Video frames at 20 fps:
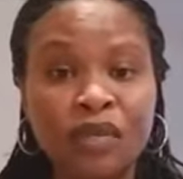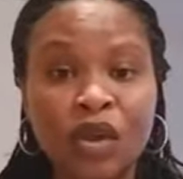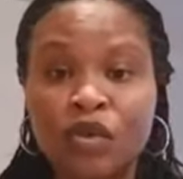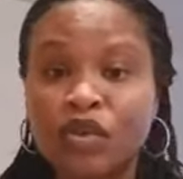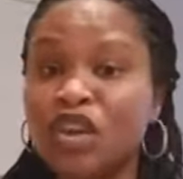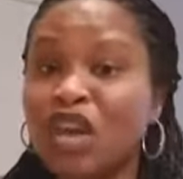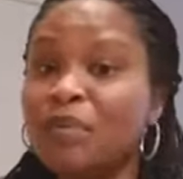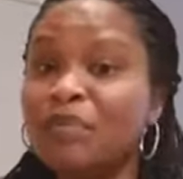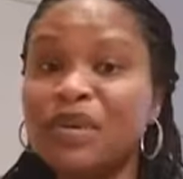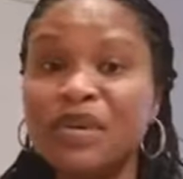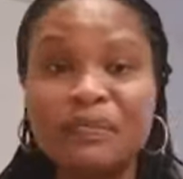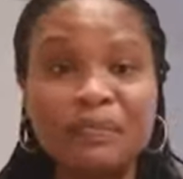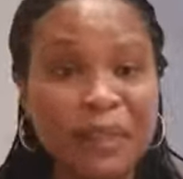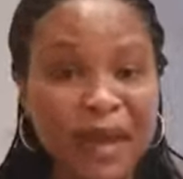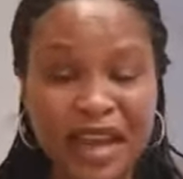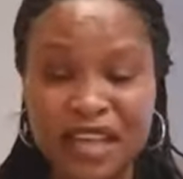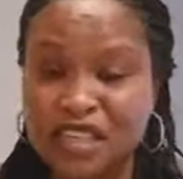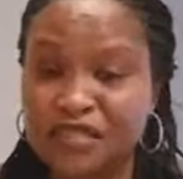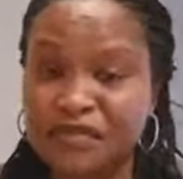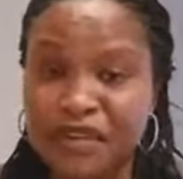You can be
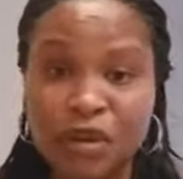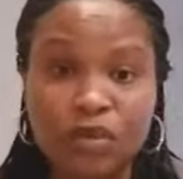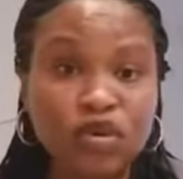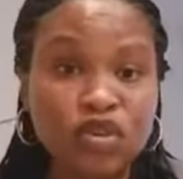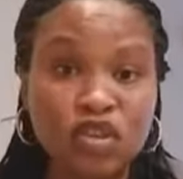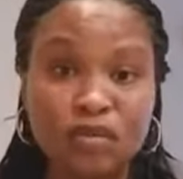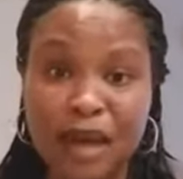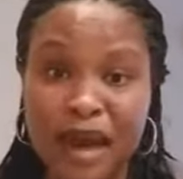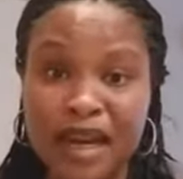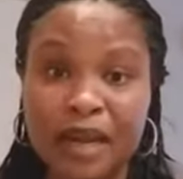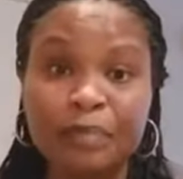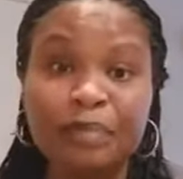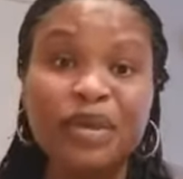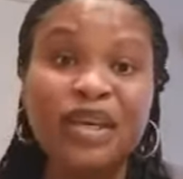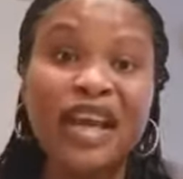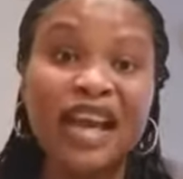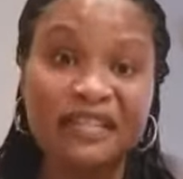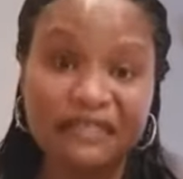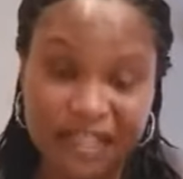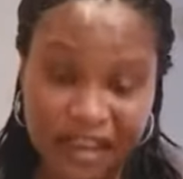best friend with somebody,
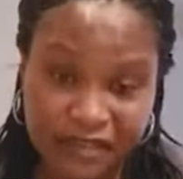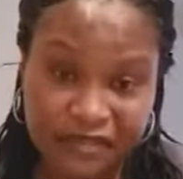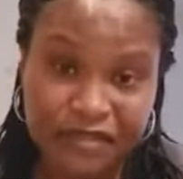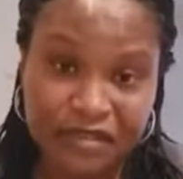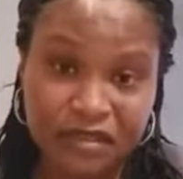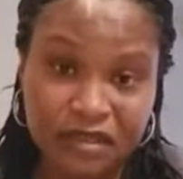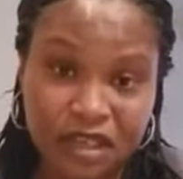BFF.